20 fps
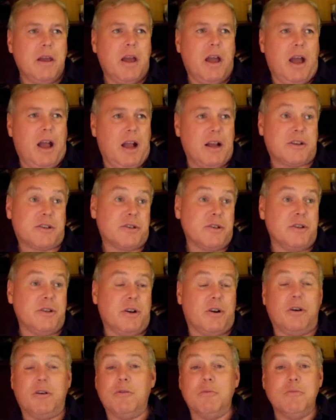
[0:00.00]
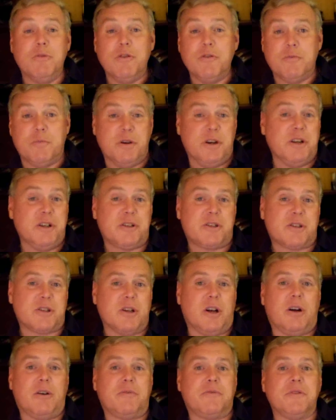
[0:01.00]
actually, the whole movement
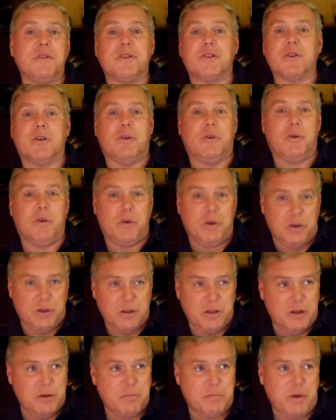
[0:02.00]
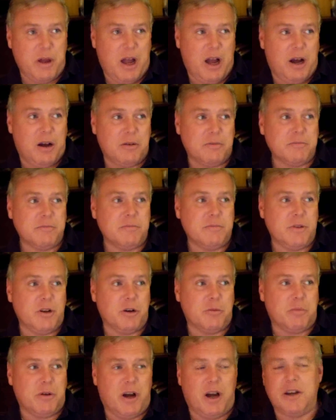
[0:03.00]
itself is all about, you
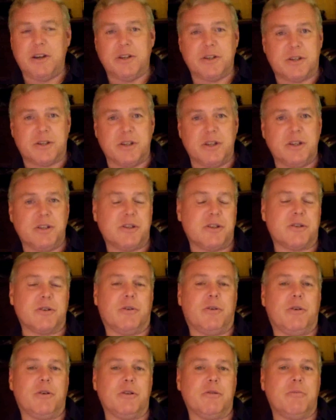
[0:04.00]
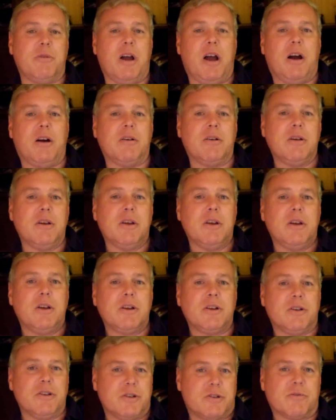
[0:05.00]
know, behind the scenes, it's all about
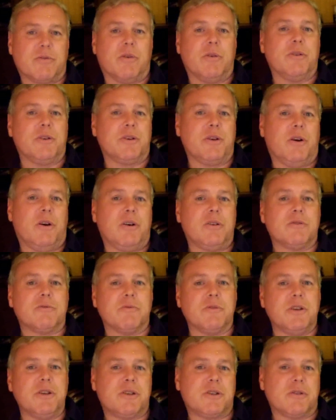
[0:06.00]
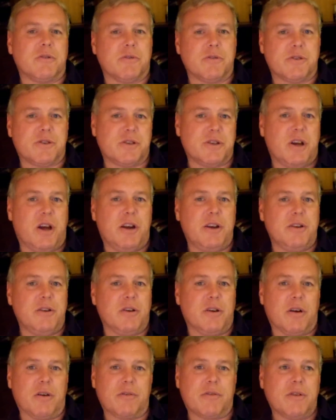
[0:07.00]
controlling all the resources on the
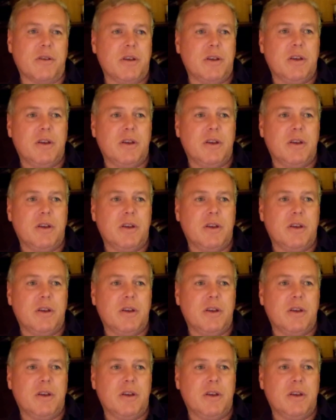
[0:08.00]
earth,